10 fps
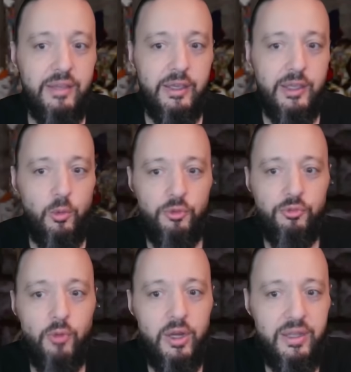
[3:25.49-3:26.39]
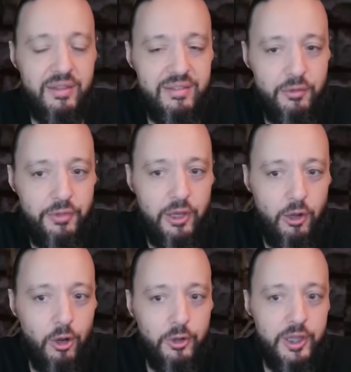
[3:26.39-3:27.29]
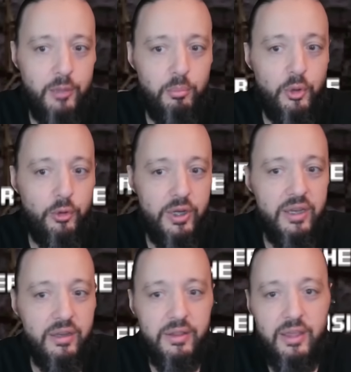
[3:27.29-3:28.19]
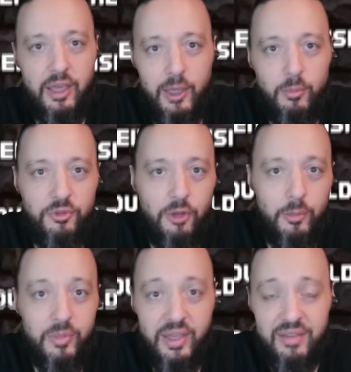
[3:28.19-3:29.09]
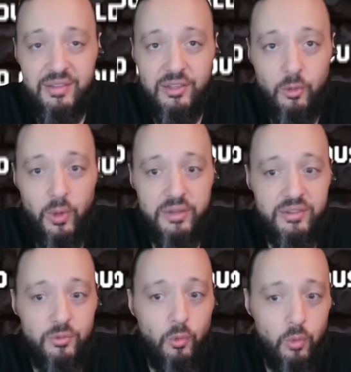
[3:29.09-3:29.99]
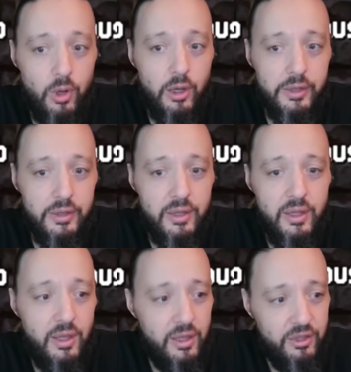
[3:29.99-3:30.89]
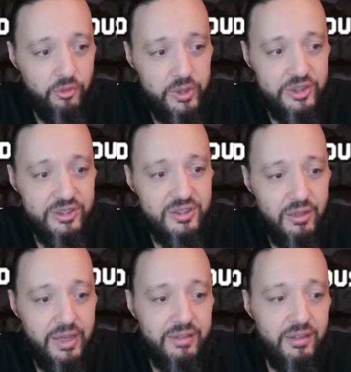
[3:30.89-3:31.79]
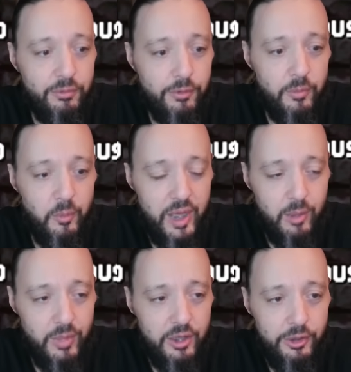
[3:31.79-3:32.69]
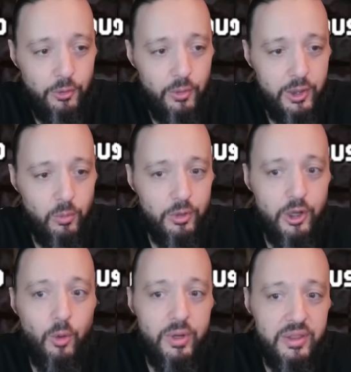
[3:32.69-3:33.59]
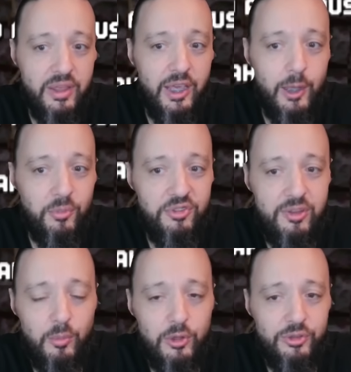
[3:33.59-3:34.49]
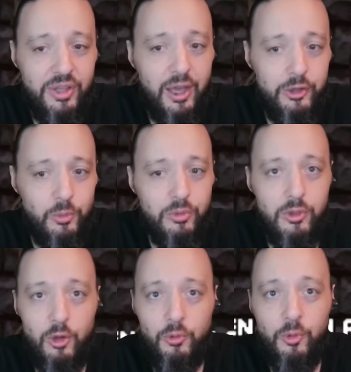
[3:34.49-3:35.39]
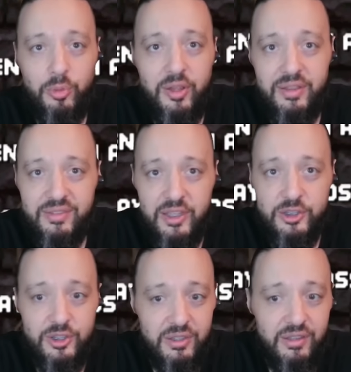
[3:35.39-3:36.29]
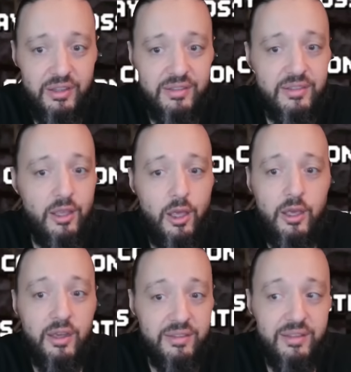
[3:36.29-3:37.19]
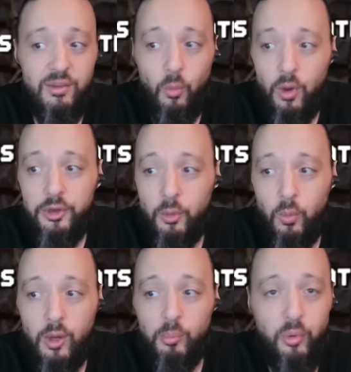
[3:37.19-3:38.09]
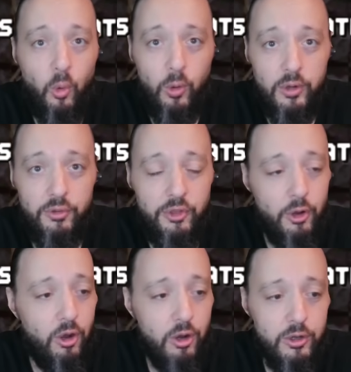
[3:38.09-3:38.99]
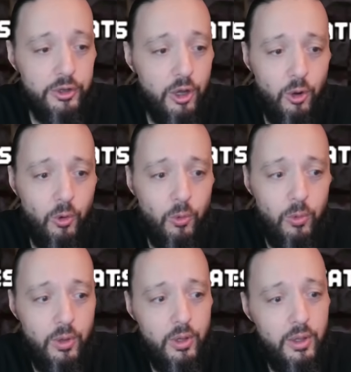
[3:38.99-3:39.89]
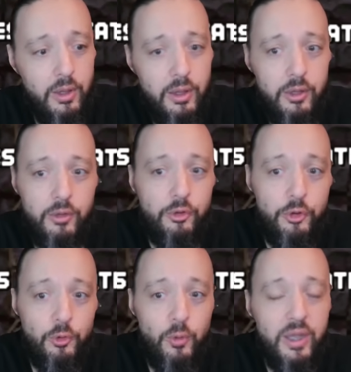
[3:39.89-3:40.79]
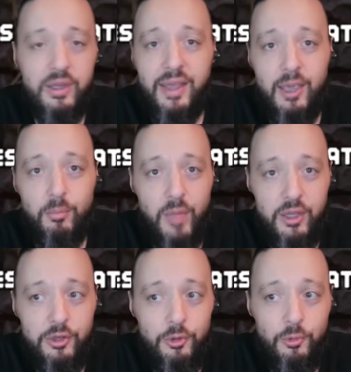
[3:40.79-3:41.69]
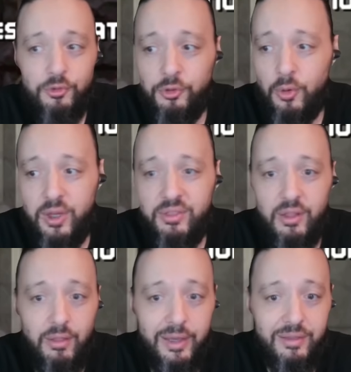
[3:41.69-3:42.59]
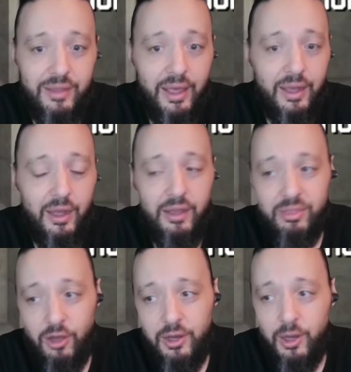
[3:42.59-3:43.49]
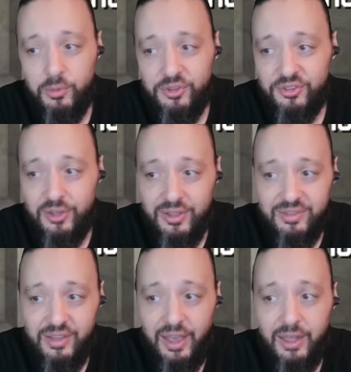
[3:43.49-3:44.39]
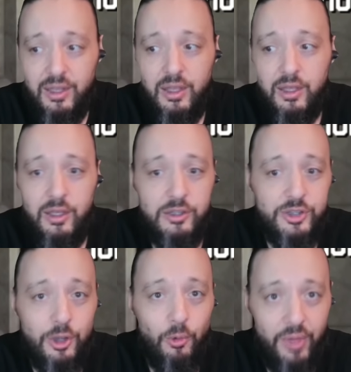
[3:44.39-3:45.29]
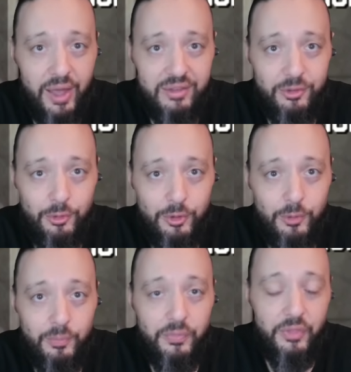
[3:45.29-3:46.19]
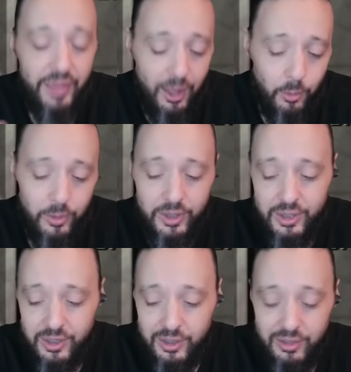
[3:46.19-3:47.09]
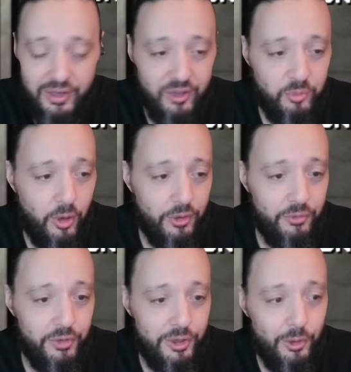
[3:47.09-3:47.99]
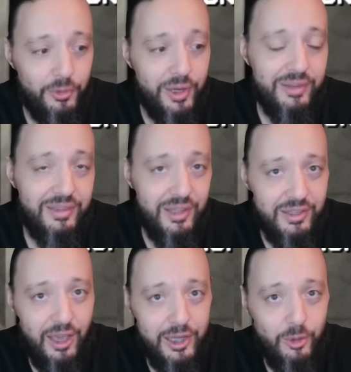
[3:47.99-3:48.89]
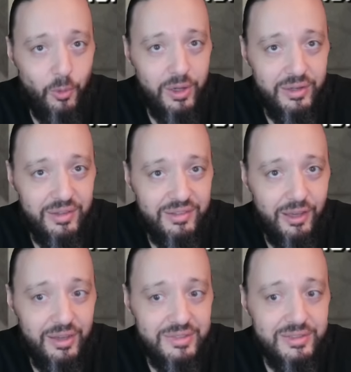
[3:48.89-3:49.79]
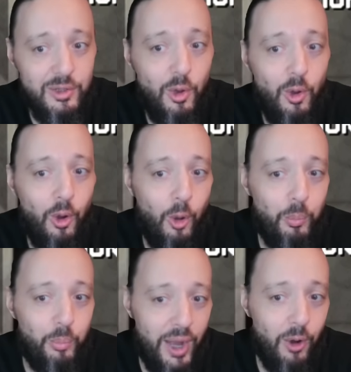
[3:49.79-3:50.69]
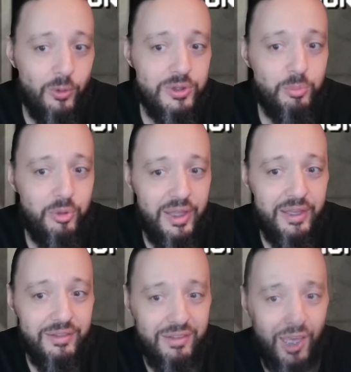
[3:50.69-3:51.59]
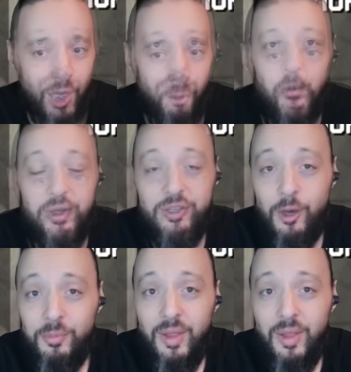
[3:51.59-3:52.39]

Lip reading: Like, it was running as if they'd already booted into the game. So I'm guessing the way this will run is we just select it from the main menu and it will go into the game similar to how you would load the PlayStation disc. Because it's a 1-to-1 port. There are no new in-game menus anything like that. I thought I would discuss that and show that to you. Now we're going to get into the next part of the video that I did kind of want to discuss about playing this game online.